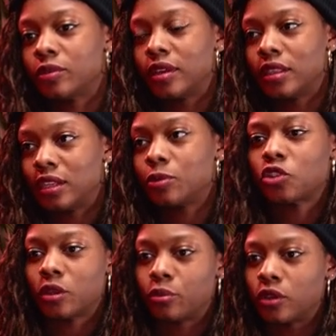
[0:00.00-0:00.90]
as well,
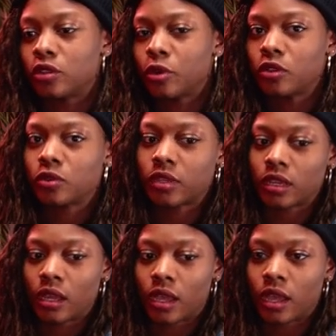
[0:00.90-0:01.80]
especially in post. Post was
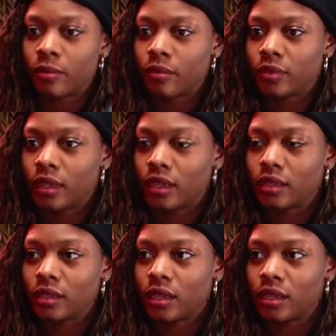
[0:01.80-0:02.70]
like a hot
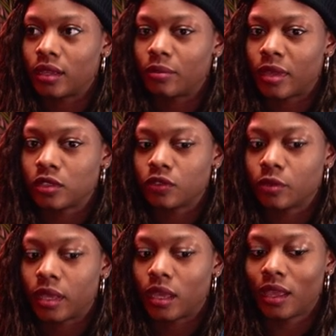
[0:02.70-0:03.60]
like uh, mess for me,